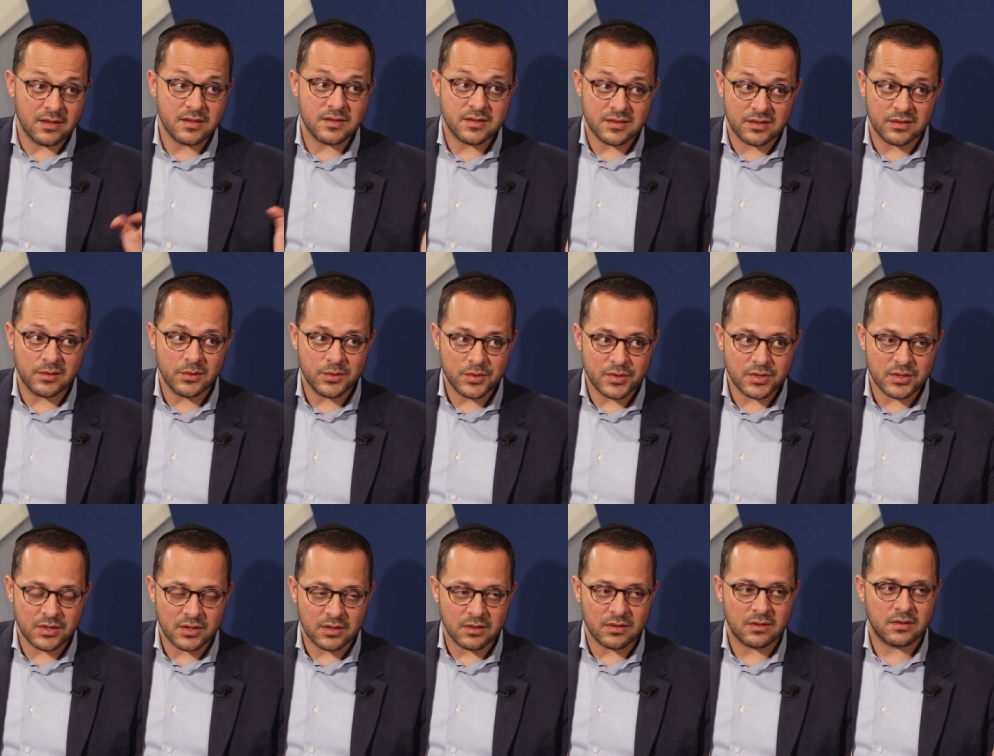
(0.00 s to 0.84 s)
this
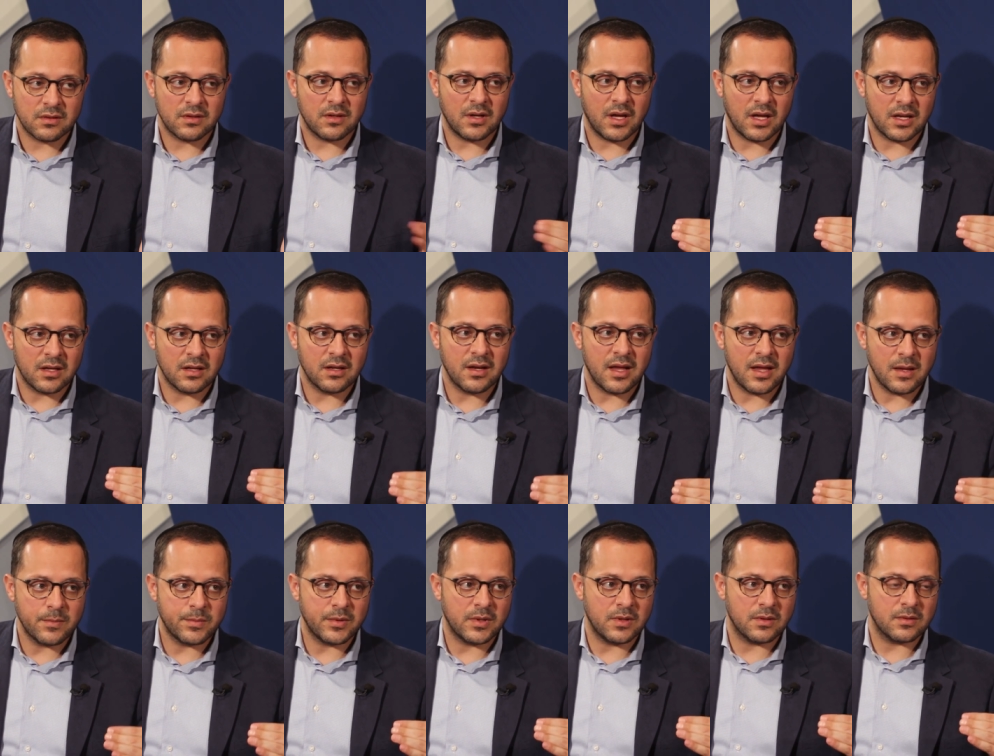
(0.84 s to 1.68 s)
solution and
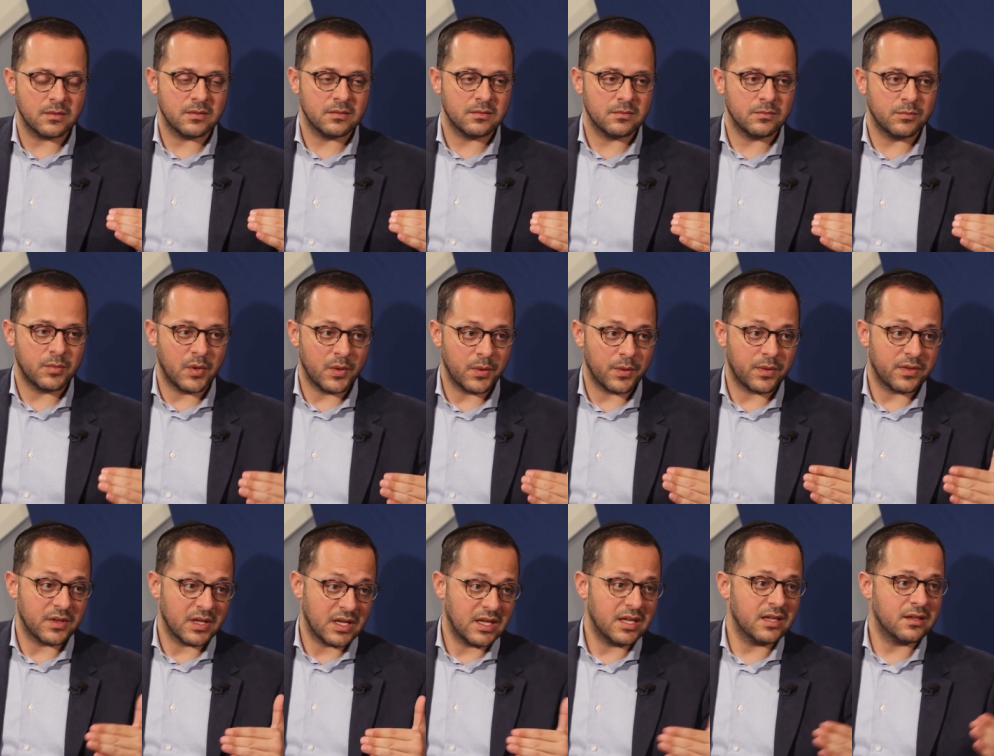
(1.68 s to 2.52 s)
enable
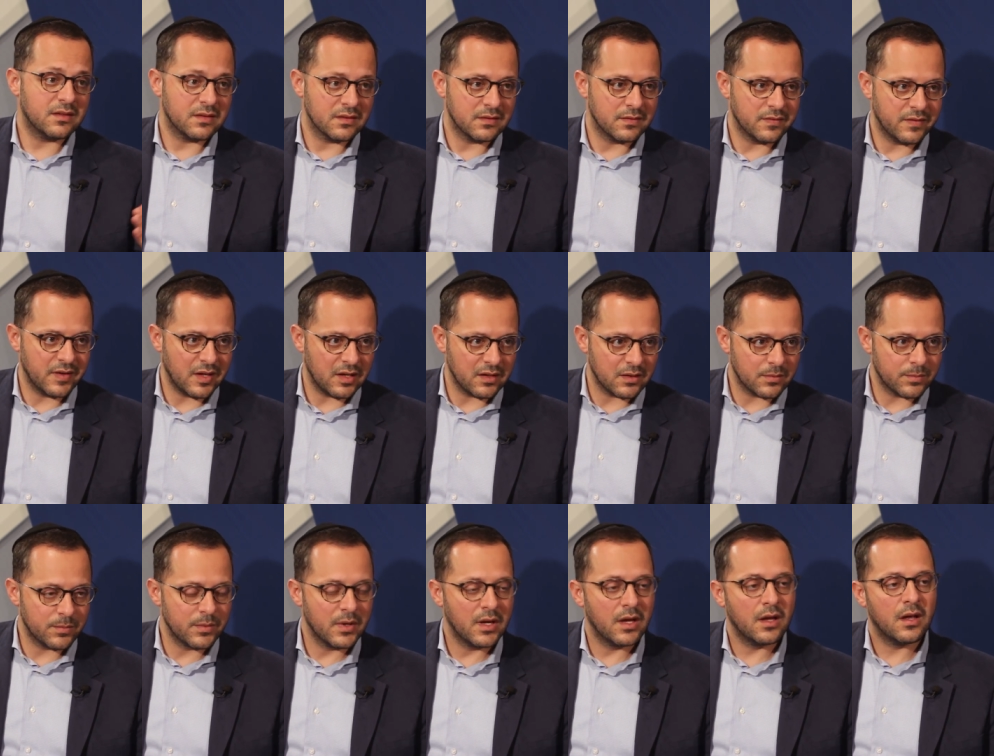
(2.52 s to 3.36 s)
both the kid to
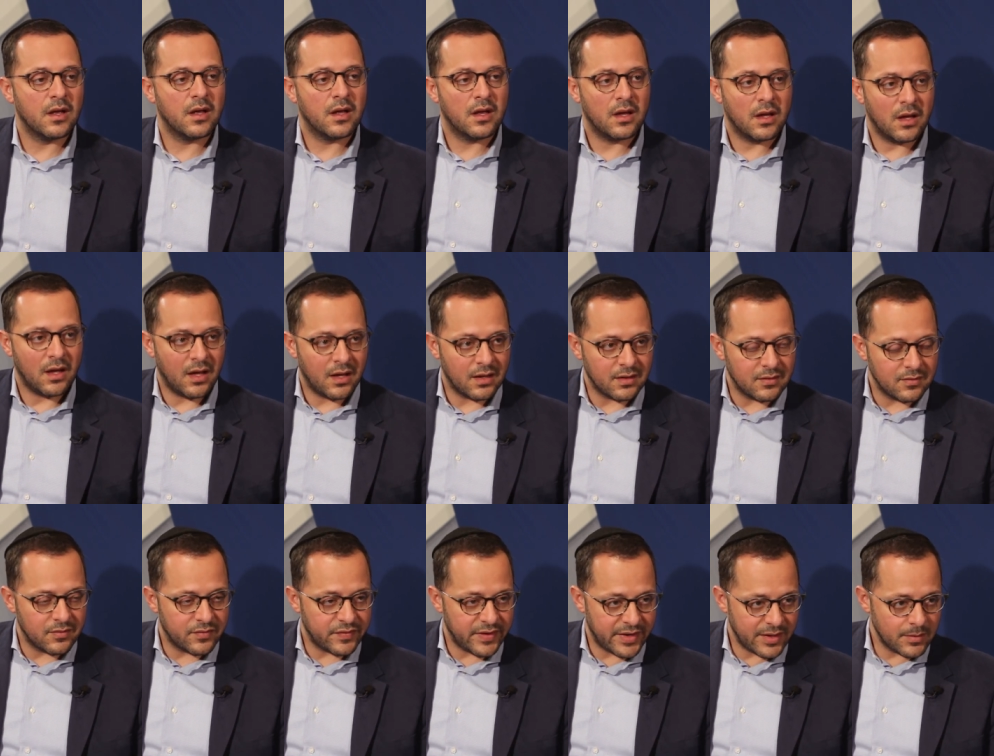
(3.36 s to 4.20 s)
develop and
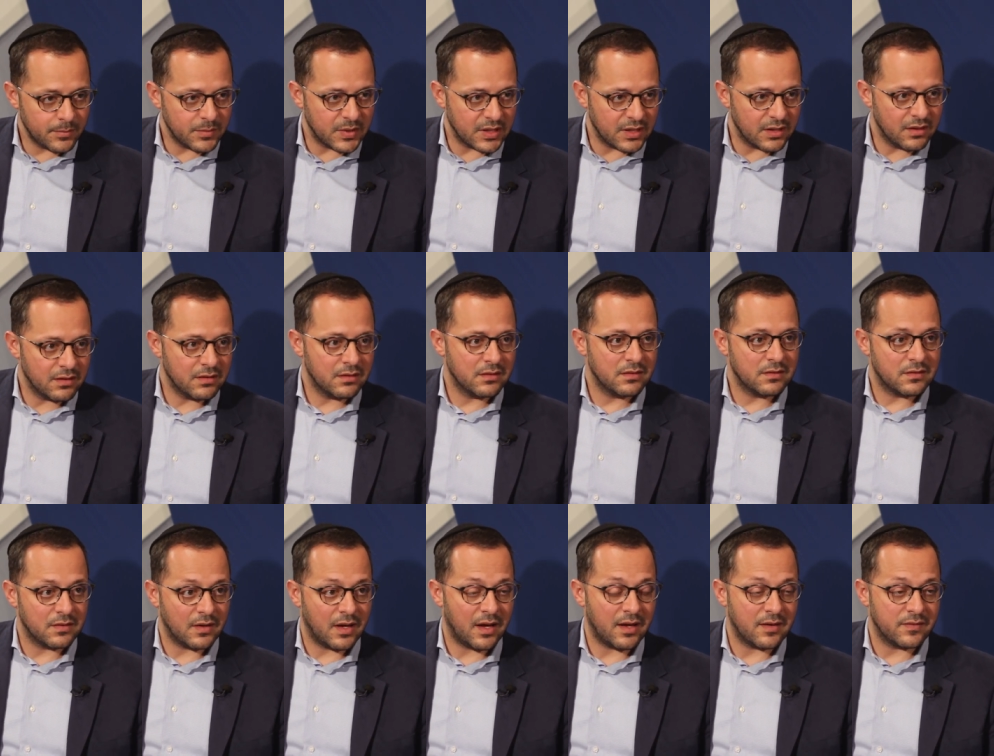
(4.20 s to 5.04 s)
the family
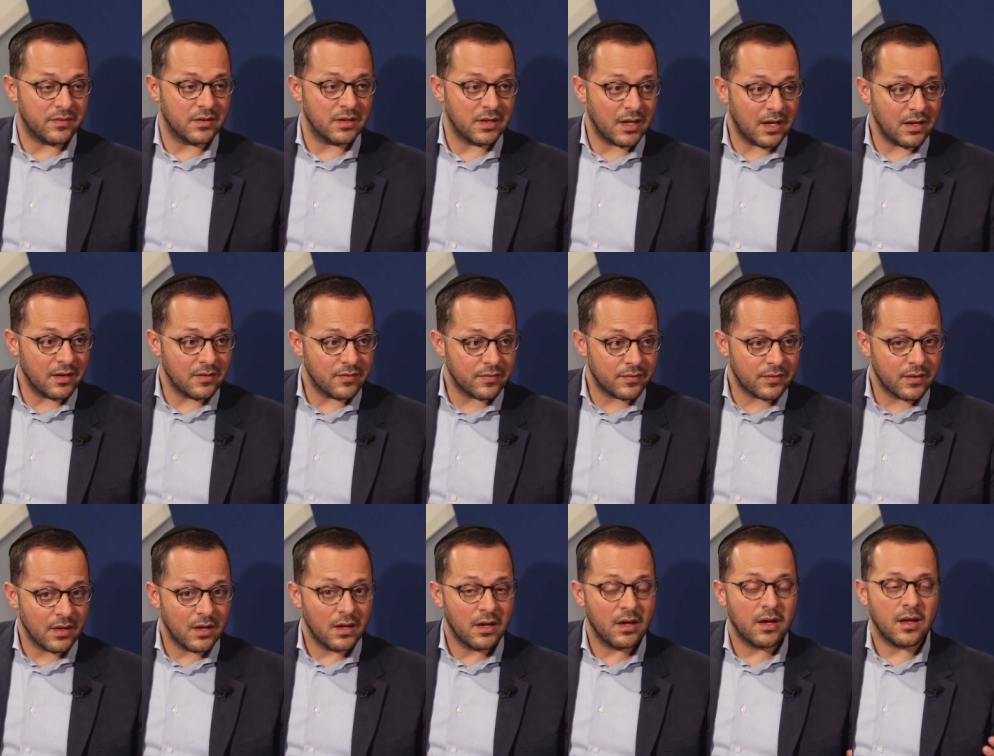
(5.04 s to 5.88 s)
to have a life,
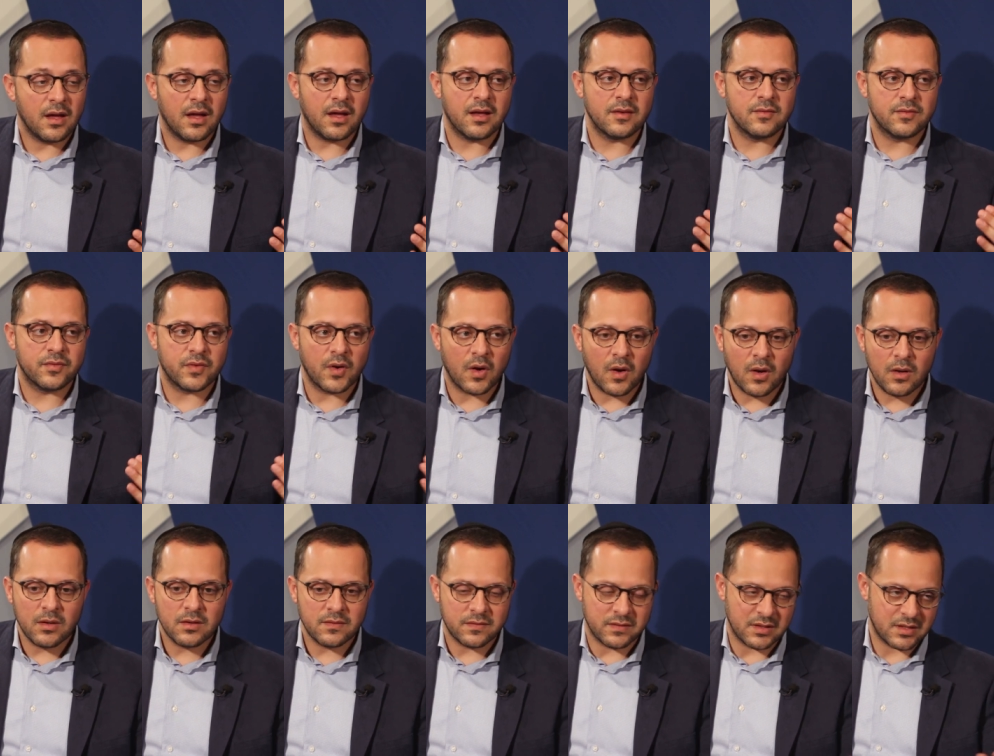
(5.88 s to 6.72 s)
and for
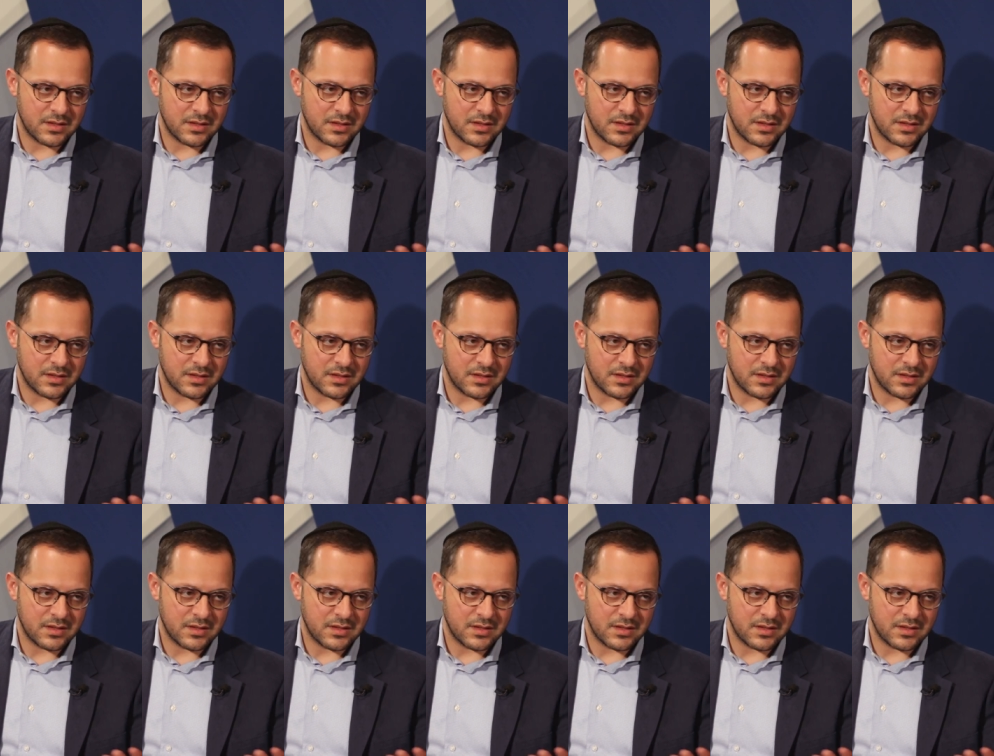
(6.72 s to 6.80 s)
all of